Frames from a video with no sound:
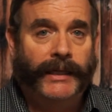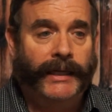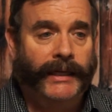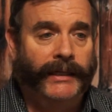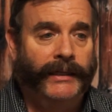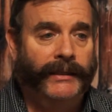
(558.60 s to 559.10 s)

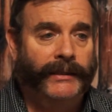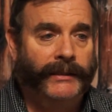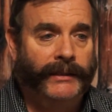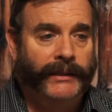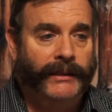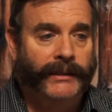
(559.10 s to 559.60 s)
in
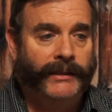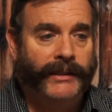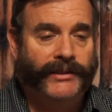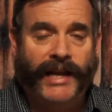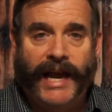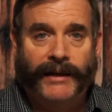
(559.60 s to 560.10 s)

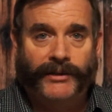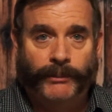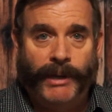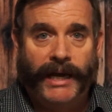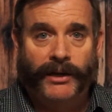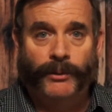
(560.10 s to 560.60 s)
the
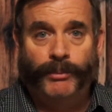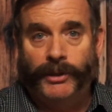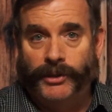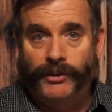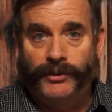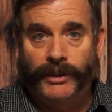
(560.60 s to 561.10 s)
tobacco
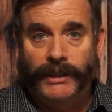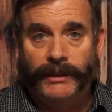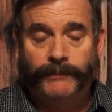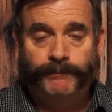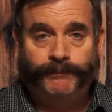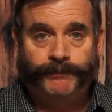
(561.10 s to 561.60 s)
producing
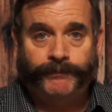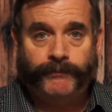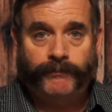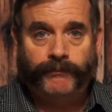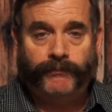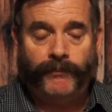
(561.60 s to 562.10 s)

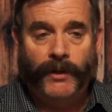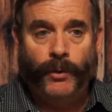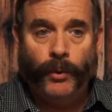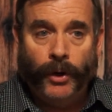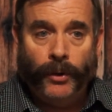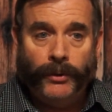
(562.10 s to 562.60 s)

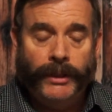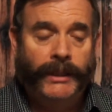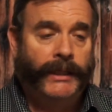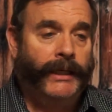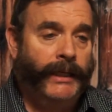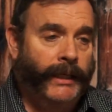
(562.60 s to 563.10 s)
world.
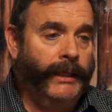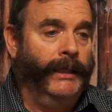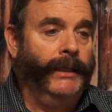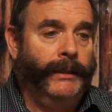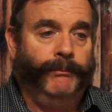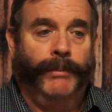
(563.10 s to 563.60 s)

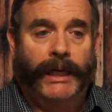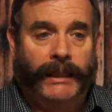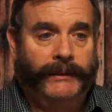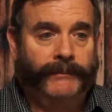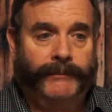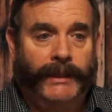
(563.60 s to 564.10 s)

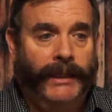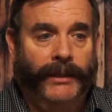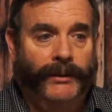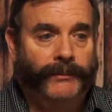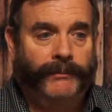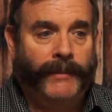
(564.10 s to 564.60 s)
But
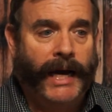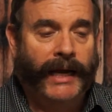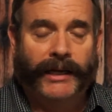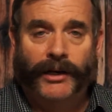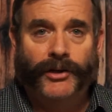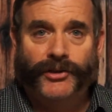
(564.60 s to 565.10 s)
I
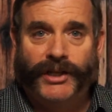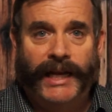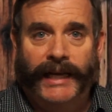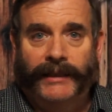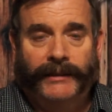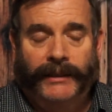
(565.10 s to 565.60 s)
can
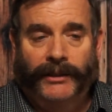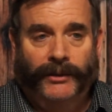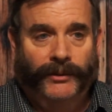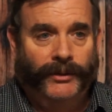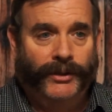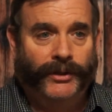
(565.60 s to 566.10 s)
understand.
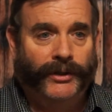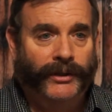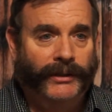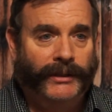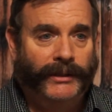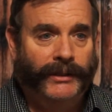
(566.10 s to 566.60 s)

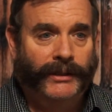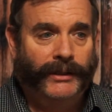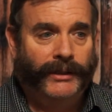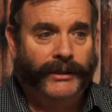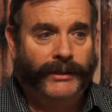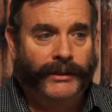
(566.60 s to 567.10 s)
You're
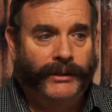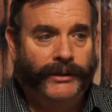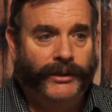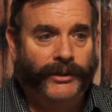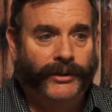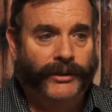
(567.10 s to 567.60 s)

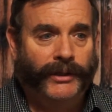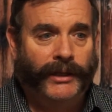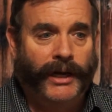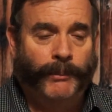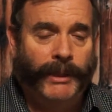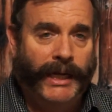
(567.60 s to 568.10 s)

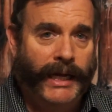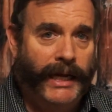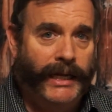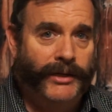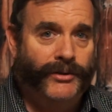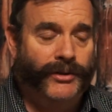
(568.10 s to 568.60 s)
up in
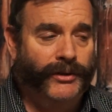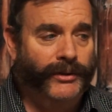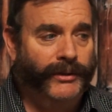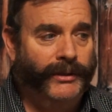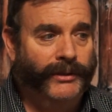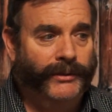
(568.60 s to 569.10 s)
age. You're